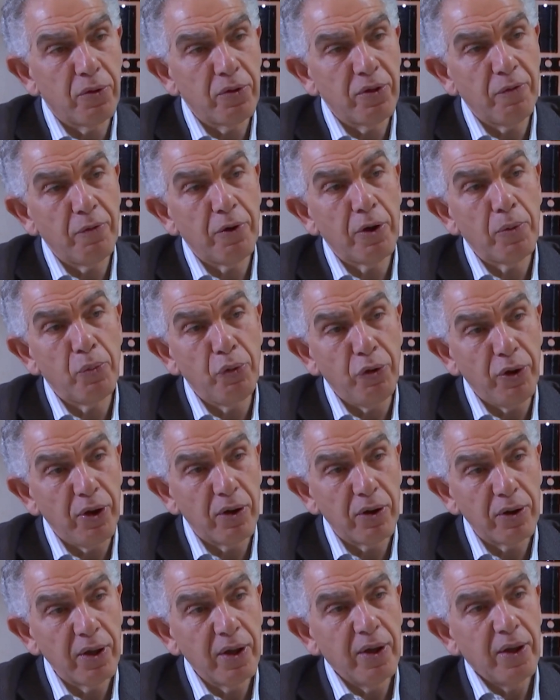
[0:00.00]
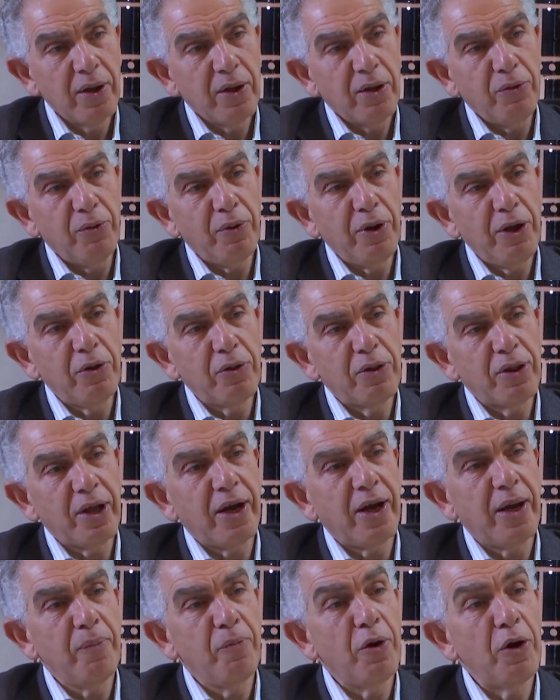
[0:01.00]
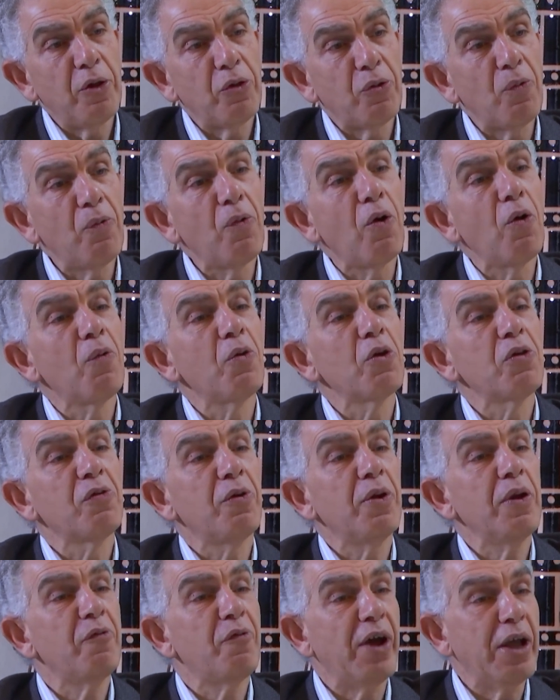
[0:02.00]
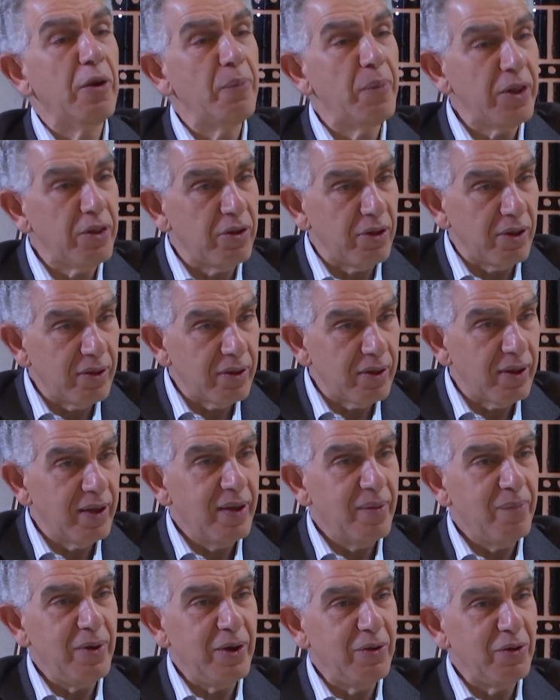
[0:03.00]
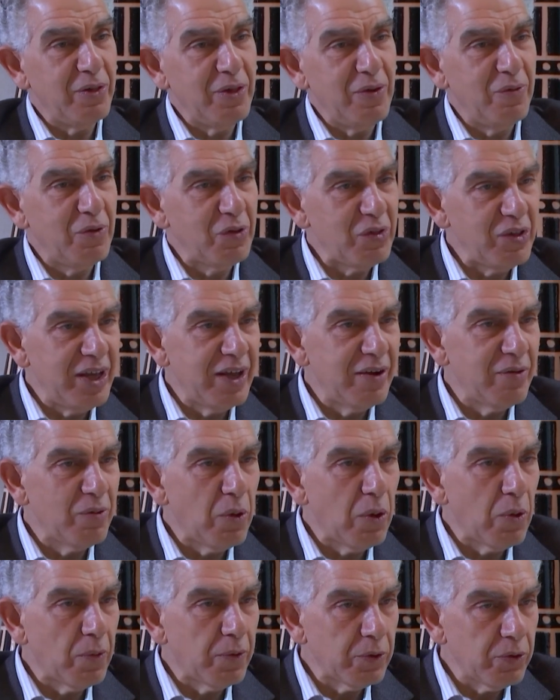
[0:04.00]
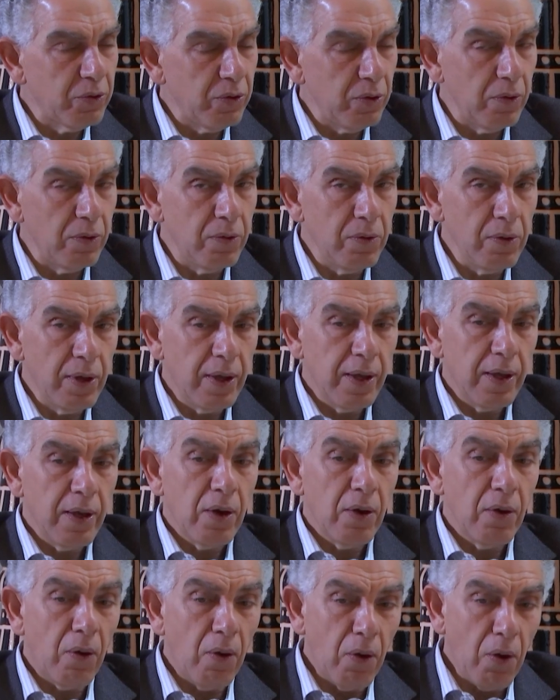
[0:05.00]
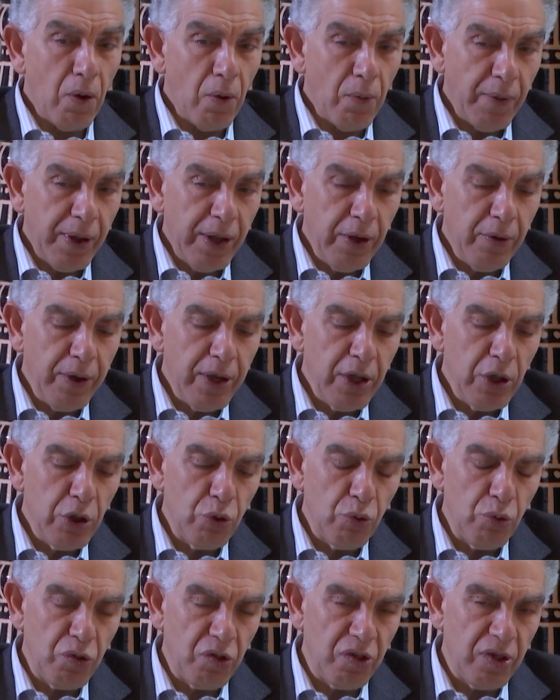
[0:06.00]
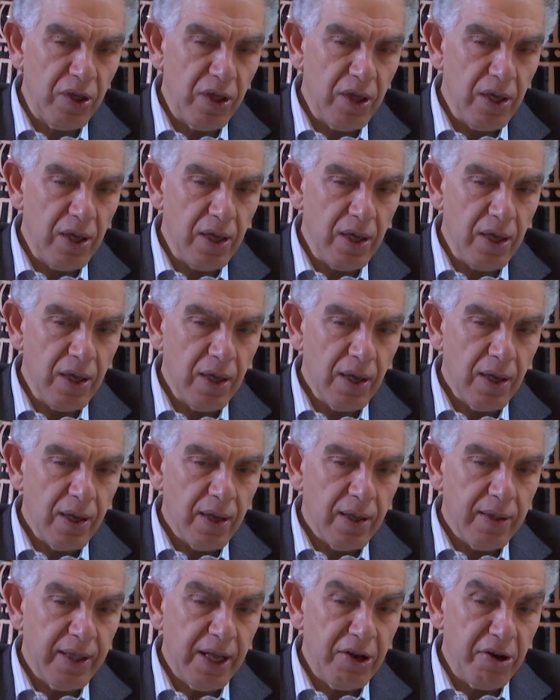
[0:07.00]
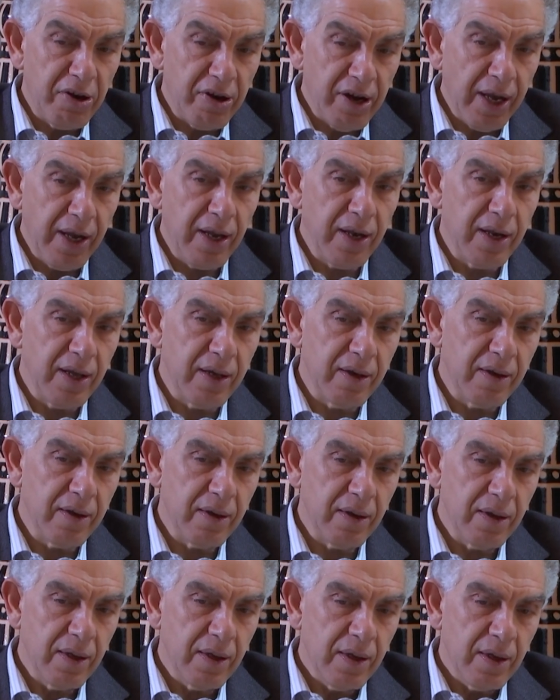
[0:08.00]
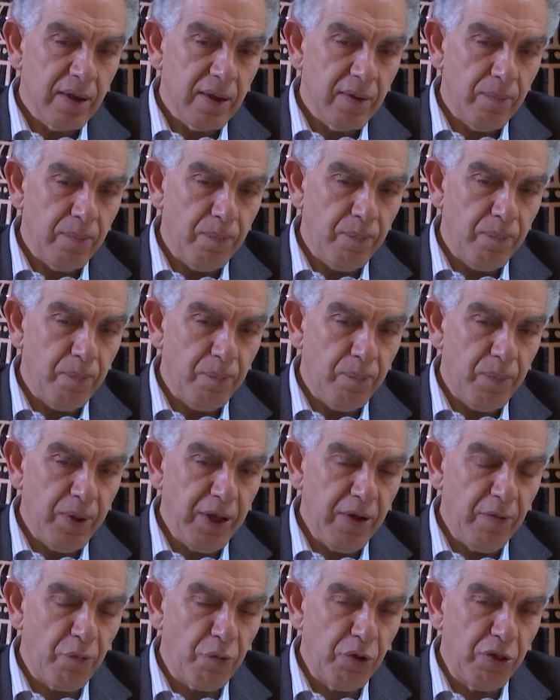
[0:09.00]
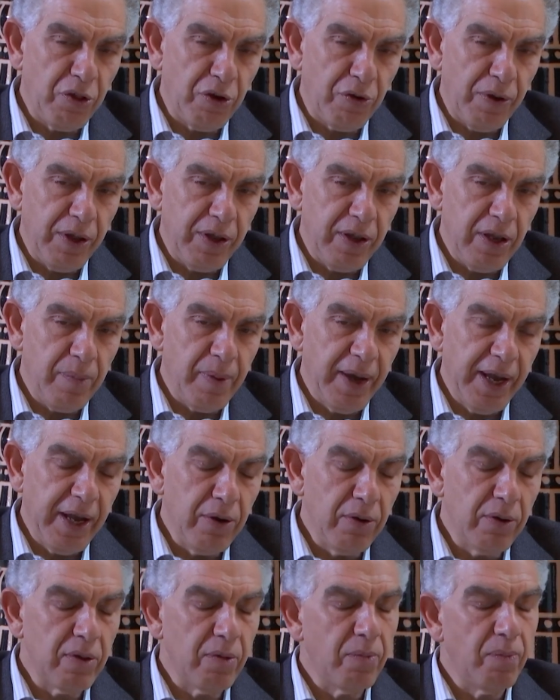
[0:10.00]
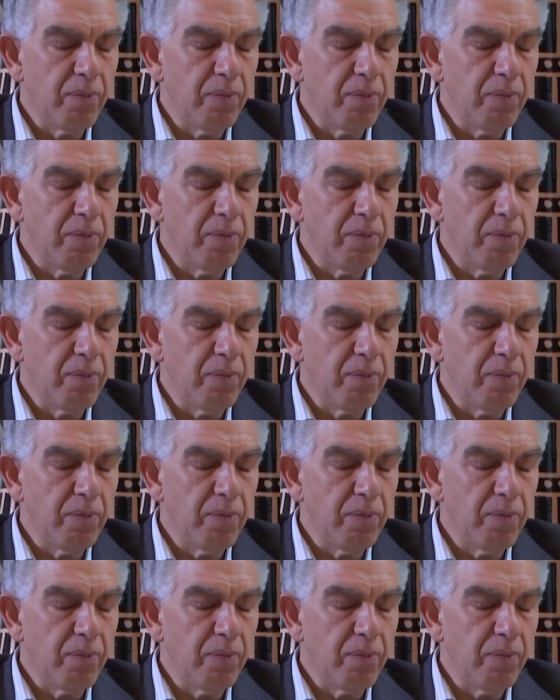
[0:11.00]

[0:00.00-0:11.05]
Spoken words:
they were built during a time where the world was very fragmented because it was the end of World War II. Or are we going to see that China being frustrated by not